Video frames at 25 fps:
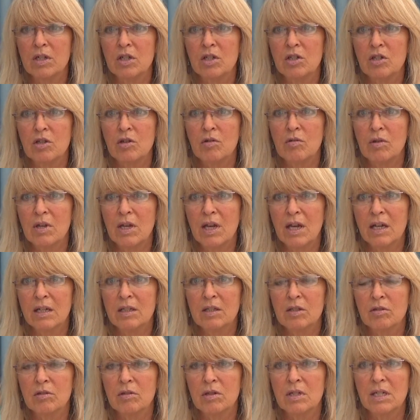to do. The
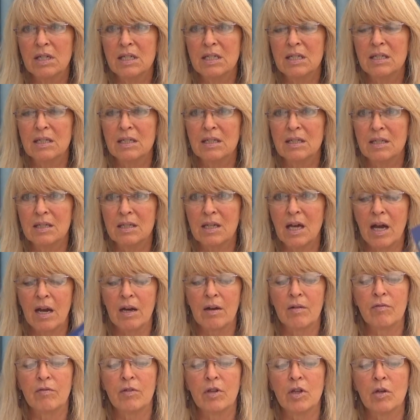answer is
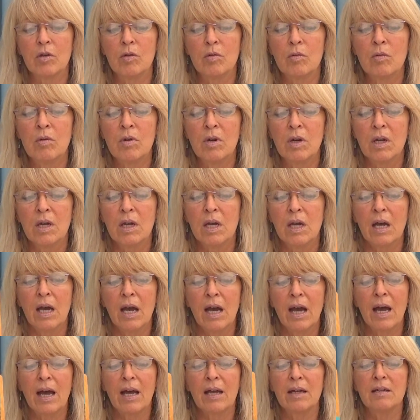inside of you.
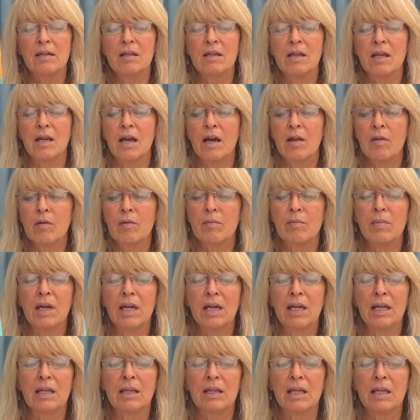And the other
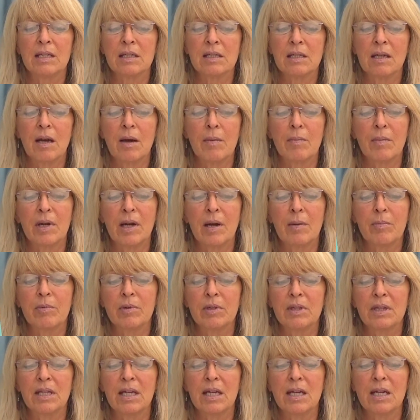meaning that's coming up
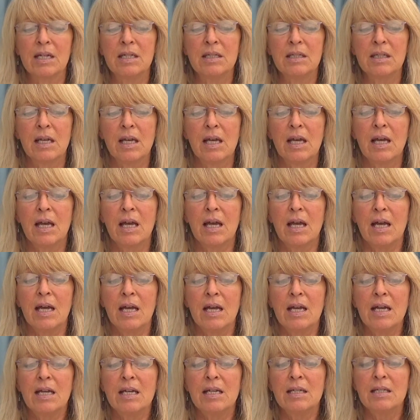with this
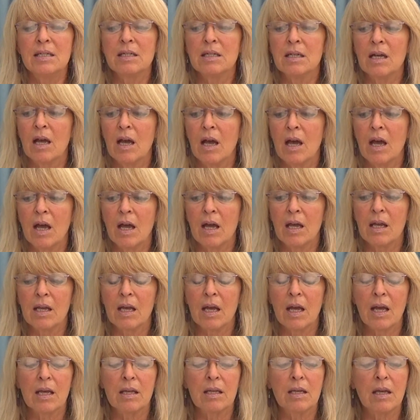is
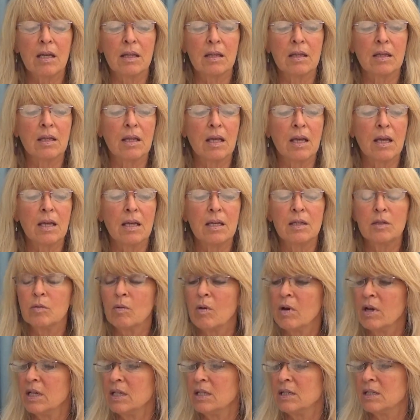he's
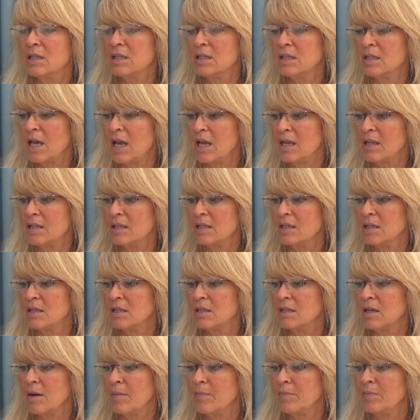wanting to say, this
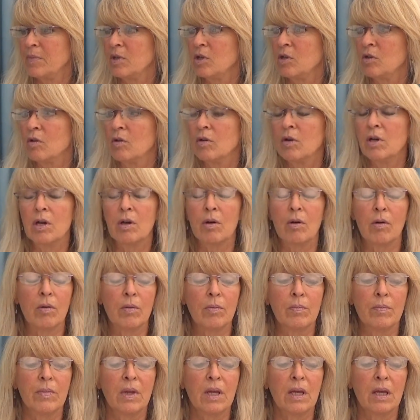is Uriel.
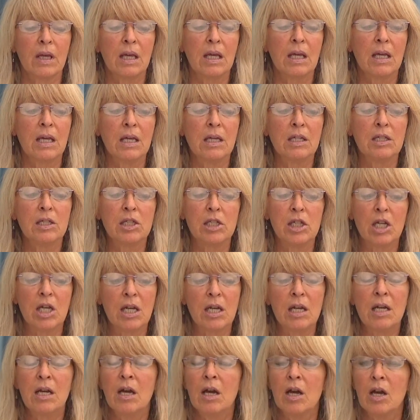He,
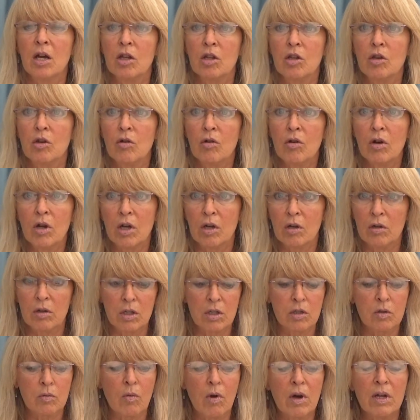she, Uriel
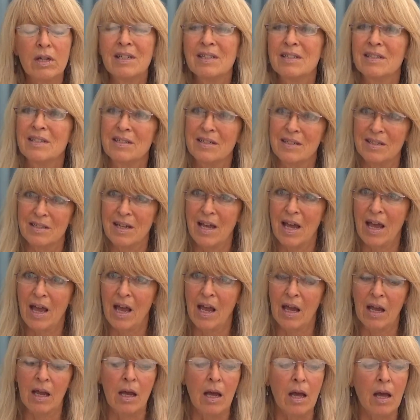is wanting to
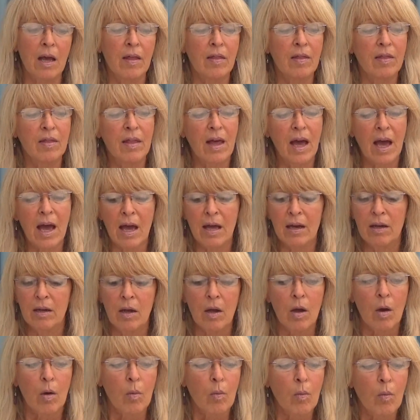say that
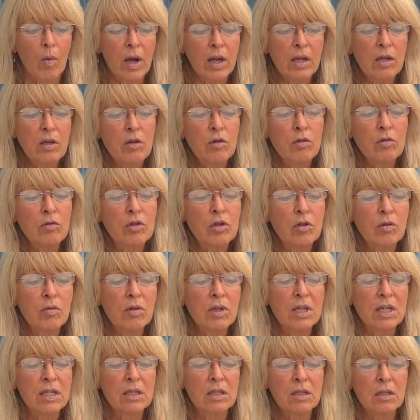when you do
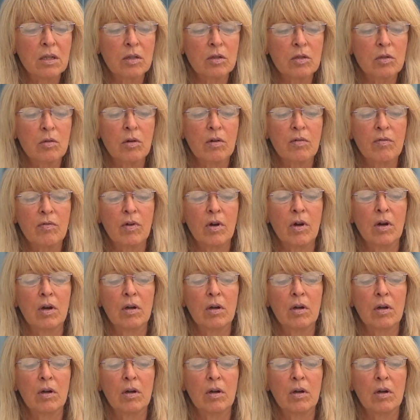this sort of,